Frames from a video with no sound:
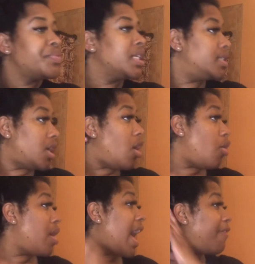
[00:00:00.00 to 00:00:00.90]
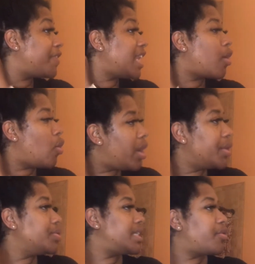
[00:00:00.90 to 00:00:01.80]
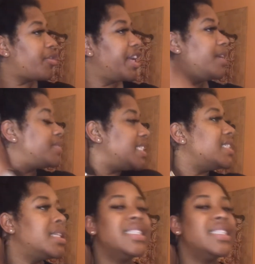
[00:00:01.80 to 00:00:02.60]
So I feel like oils and creams and